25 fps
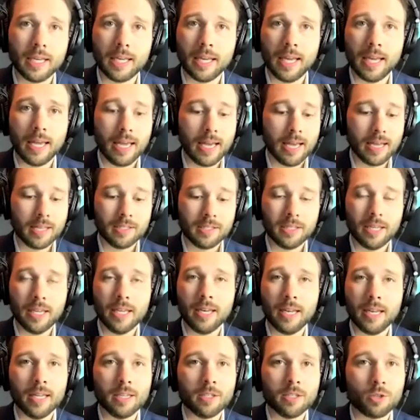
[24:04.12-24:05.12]
hands and
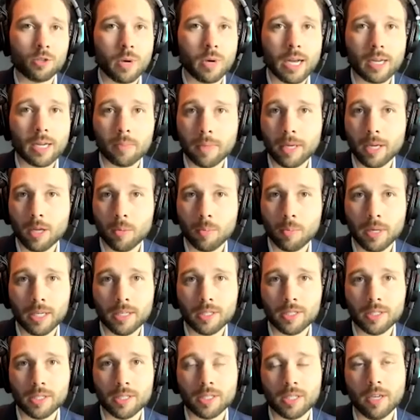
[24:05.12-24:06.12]
direct mail
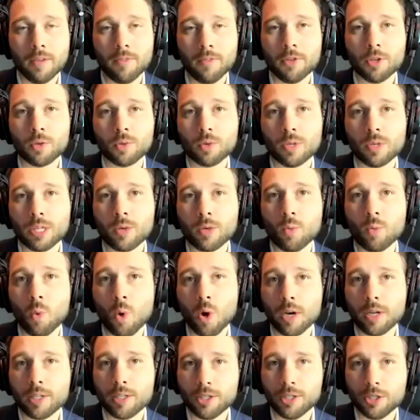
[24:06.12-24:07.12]
pieces if you're really
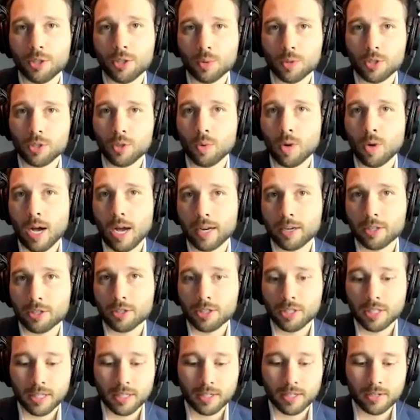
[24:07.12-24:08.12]
wanting to do it to a higher
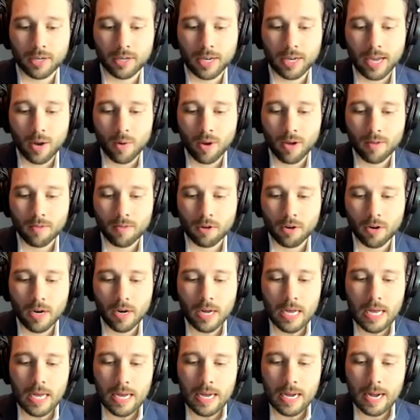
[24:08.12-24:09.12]
standard. However,
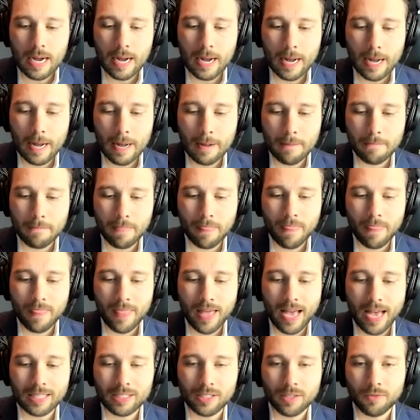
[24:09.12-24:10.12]

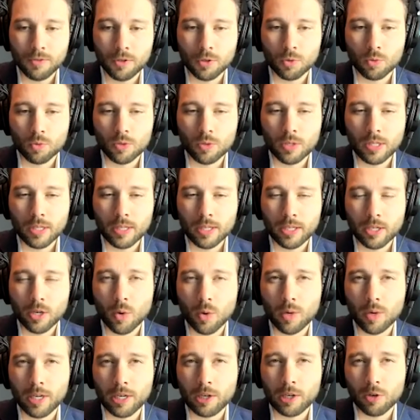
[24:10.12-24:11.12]
that's if you're really
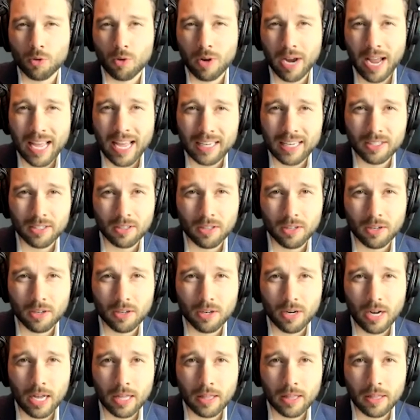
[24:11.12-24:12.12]
going granular.
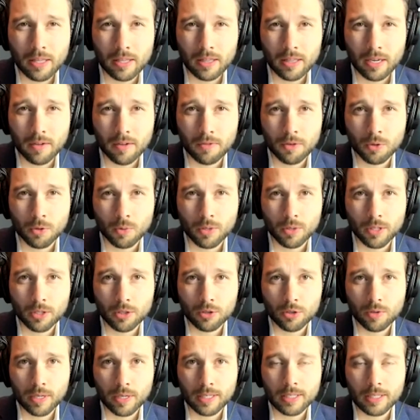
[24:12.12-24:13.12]
I think that if you're really
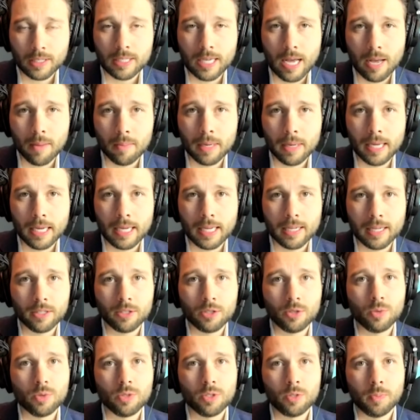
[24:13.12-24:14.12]
trying to dominate
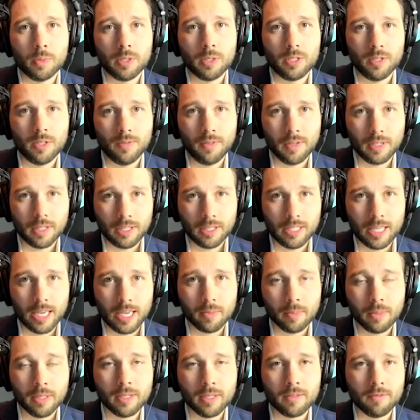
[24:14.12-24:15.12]
into a specific
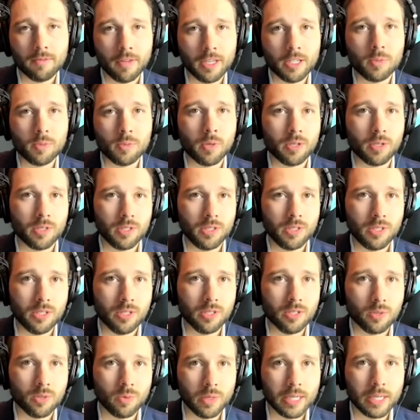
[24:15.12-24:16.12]
segment, Facebook is still
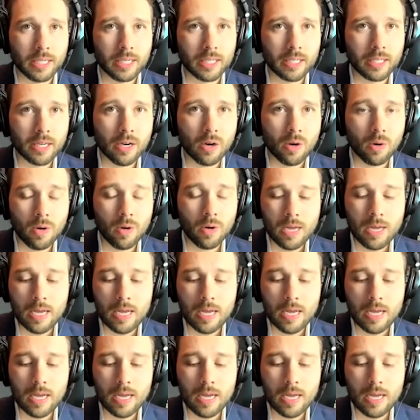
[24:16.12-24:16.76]
the way to go.